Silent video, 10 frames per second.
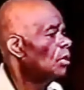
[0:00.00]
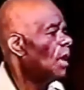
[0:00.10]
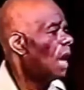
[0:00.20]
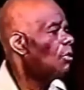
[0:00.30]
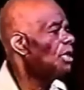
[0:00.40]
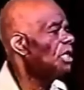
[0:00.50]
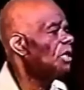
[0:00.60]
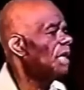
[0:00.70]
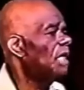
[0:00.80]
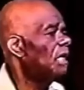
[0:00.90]
For I wanted
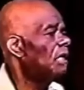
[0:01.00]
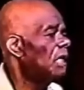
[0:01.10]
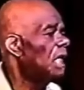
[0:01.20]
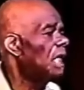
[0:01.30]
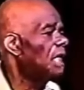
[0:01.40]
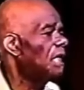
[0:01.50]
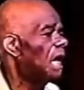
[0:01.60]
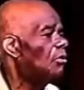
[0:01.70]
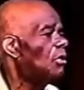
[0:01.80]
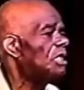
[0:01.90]
to be here earlier.
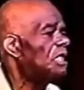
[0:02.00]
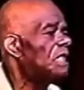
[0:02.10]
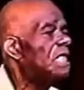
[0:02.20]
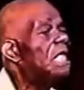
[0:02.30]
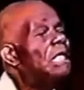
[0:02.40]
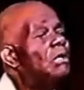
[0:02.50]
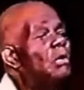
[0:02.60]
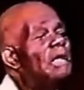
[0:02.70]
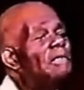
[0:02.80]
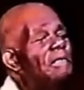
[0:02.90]
I wanted to deal
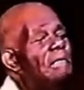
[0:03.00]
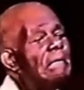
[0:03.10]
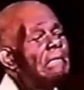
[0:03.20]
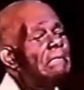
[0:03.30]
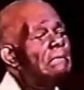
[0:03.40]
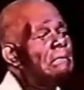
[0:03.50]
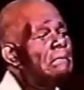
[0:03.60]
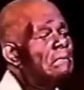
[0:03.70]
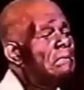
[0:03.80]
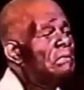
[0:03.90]
with
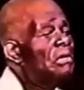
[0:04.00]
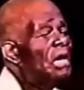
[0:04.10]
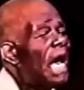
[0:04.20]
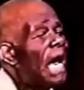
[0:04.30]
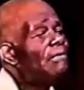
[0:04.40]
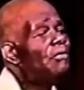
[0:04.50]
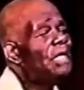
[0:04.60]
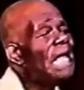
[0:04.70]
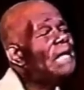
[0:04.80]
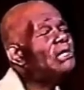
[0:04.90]
our
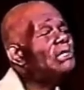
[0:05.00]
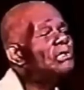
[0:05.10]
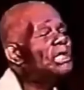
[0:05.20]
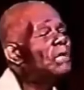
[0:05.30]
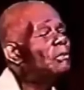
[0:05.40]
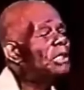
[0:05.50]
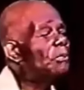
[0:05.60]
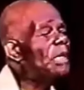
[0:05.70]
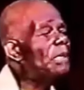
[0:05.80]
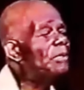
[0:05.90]
relationship with
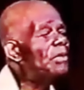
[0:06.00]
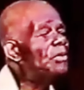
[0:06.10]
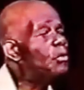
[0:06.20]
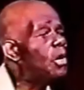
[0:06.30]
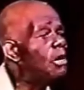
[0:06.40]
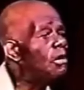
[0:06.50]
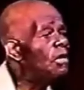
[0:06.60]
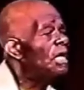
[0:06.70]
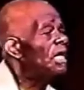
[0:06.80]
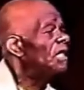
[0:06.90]
the people of the
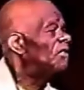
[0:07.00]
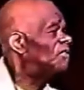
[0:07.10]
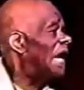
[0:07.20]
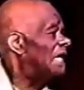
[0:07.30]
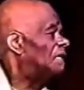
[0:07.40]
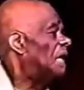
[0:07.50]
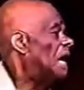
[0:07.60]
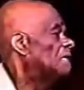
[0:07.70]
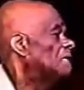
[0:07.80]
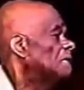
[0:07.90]
world and the fact
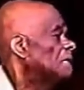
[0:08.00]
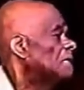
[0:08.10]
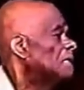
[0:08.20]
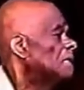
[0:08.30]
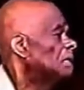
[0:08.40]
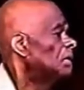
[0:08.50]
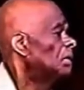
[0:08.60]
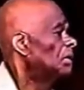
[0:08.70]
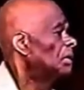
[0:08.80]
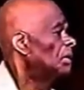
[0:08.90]
that
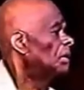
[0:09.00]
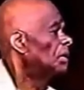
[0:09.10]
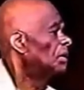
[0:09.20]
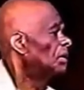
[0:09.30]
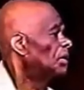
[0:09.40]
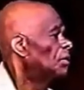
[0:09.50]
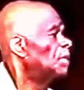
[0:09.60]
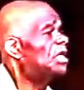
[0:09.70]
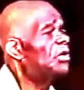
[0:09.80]
we